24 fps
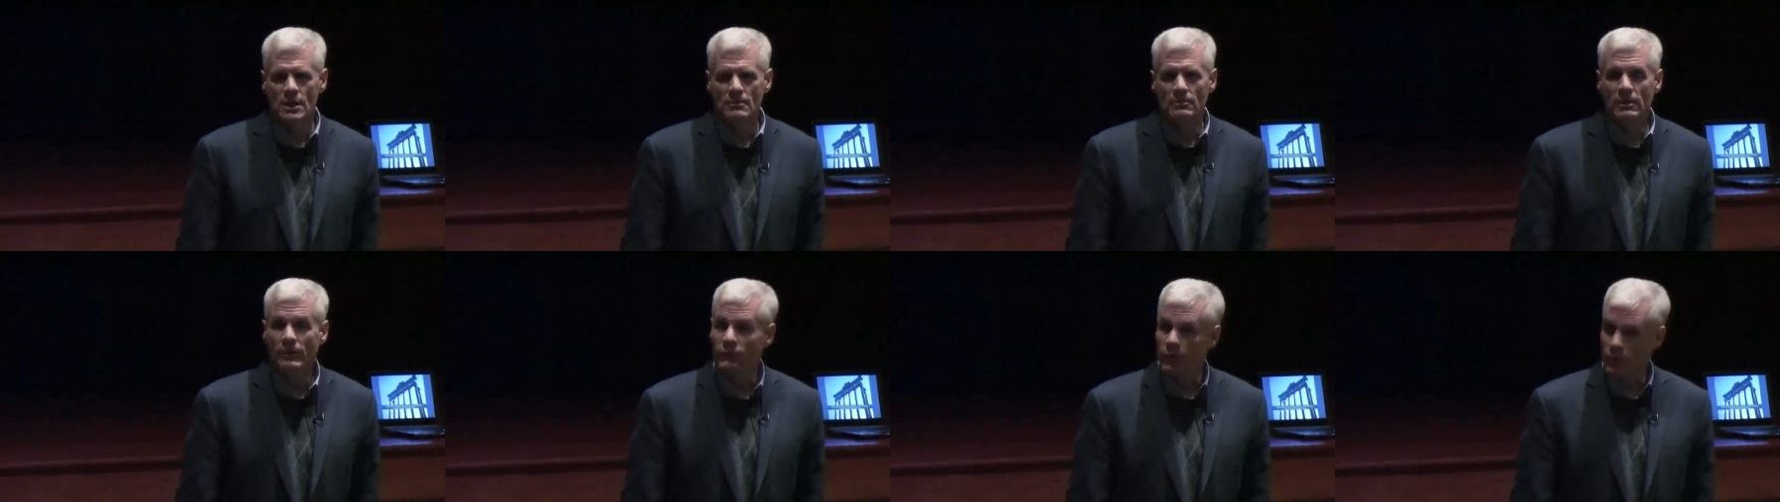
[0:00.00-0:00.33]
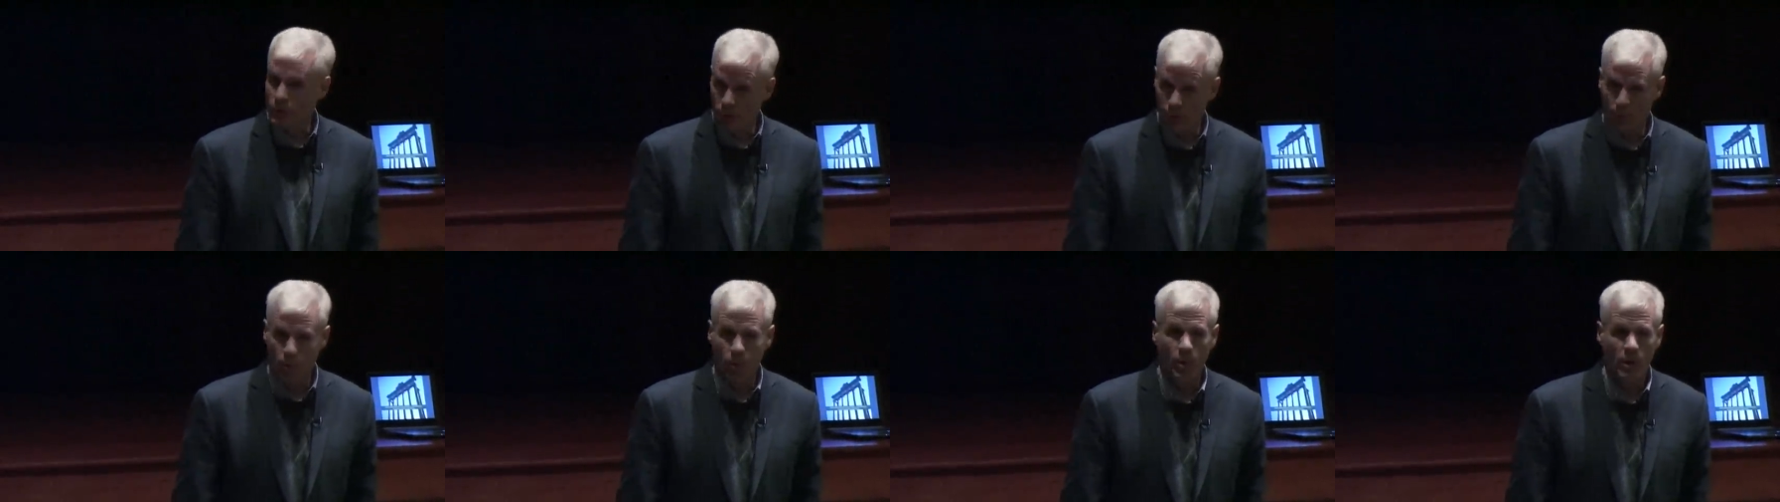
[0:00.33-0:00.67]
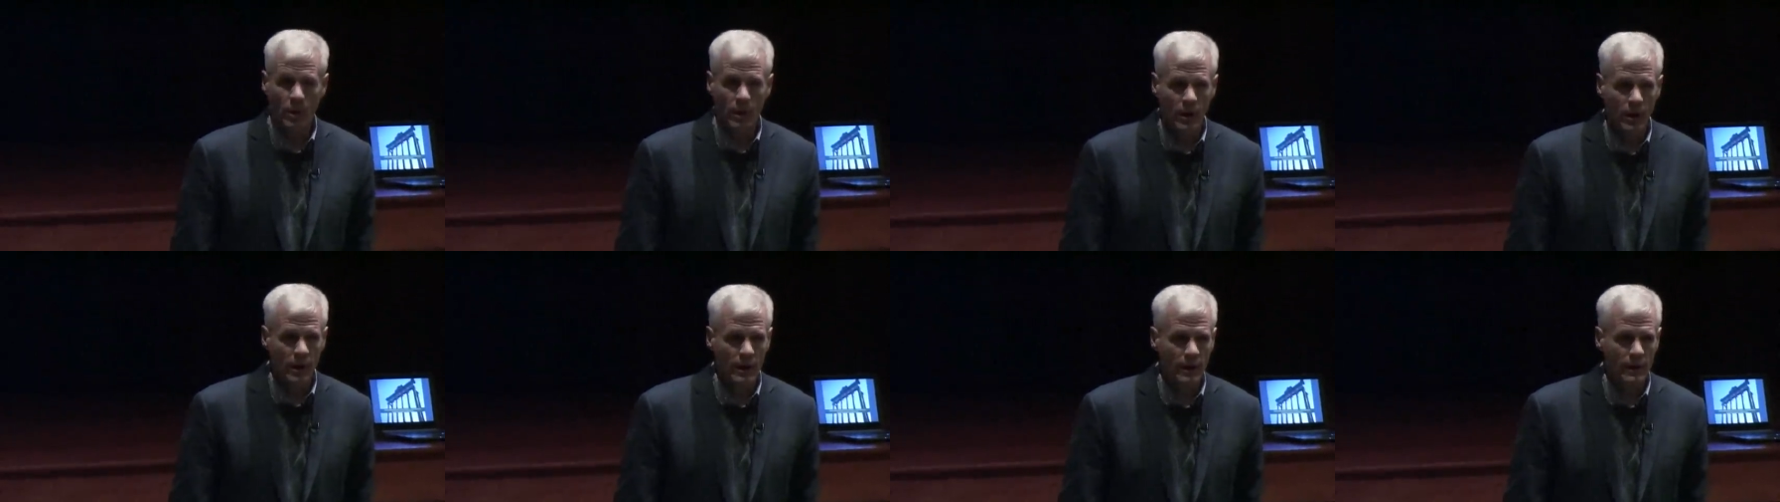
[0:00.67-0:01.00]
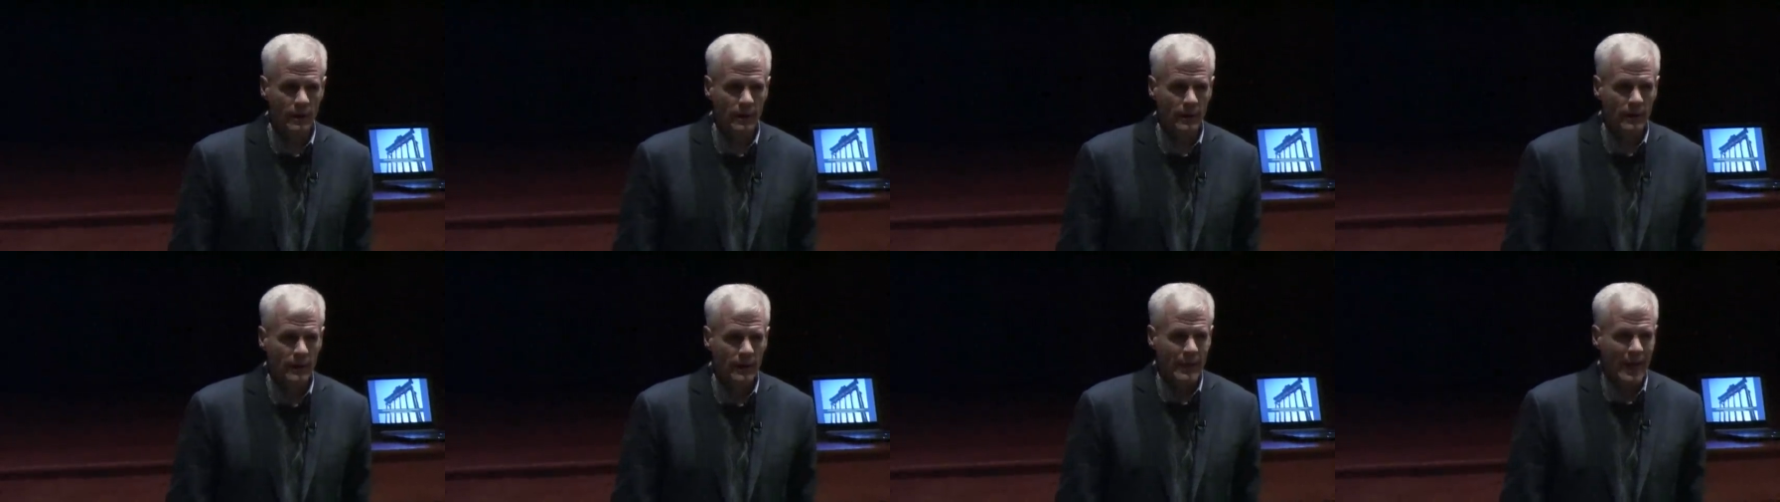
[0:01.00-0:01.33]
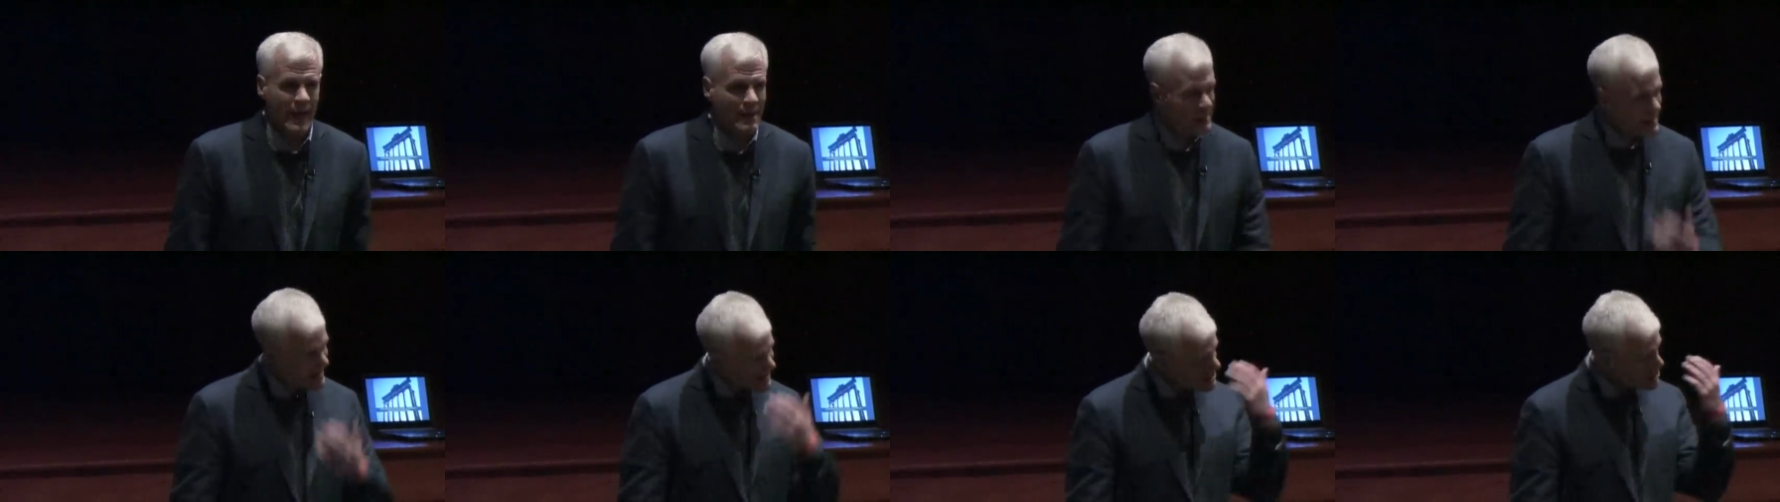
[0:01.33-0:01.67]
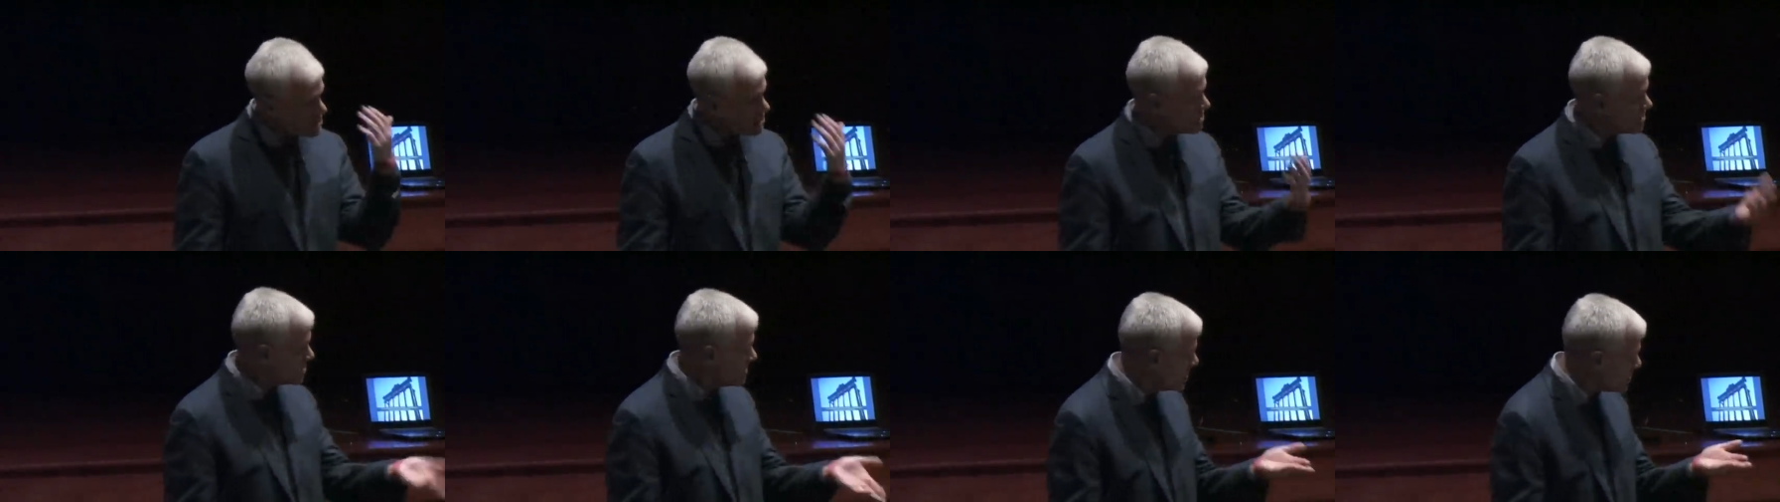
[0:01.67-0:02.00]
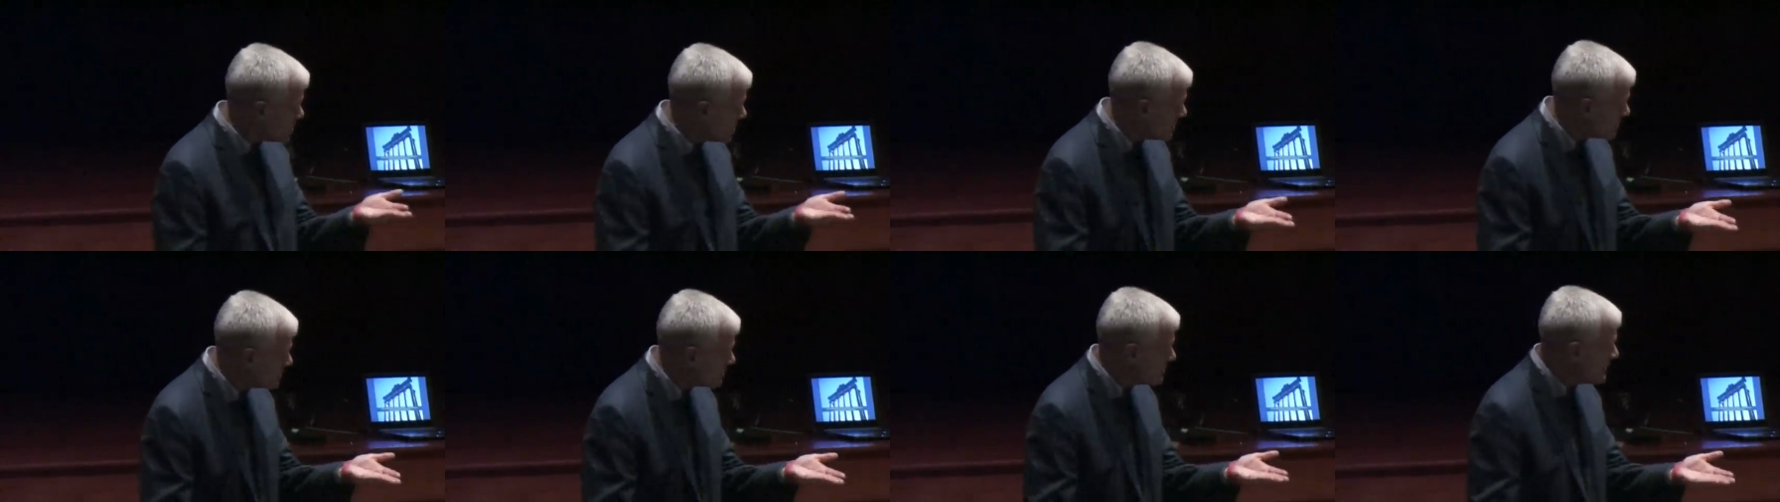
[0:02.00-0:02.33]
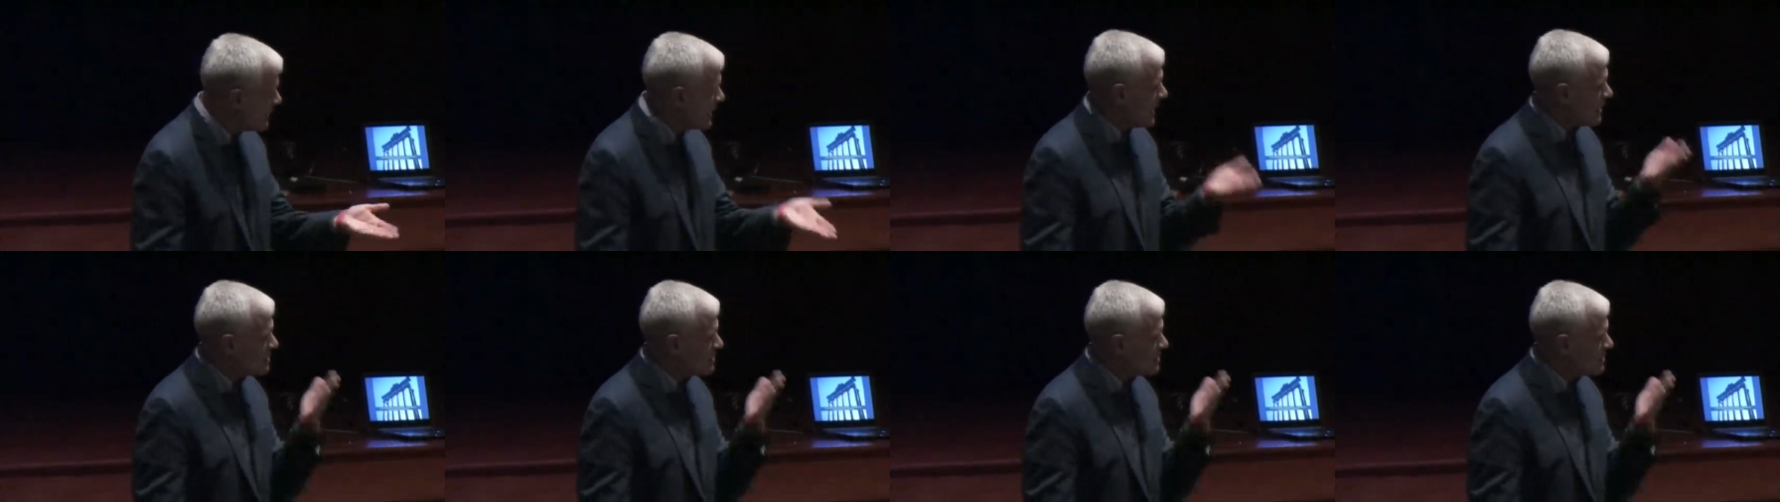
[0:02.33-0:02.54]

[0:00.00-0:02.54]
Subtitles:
but for the report card and making decisions